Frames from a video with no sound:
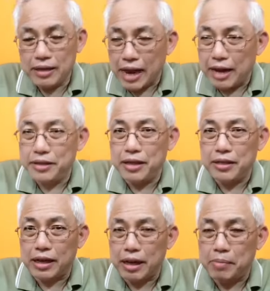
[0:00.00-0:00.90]

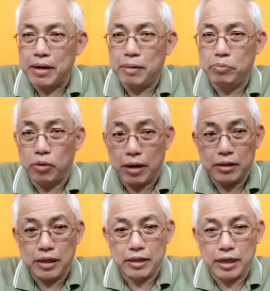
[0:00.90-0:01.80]
youngsters are coming up to
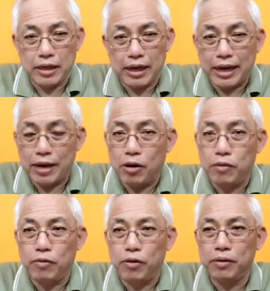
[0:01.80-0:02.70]
us, they say they
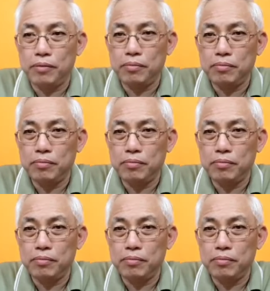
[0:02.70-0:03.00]
cannot afford.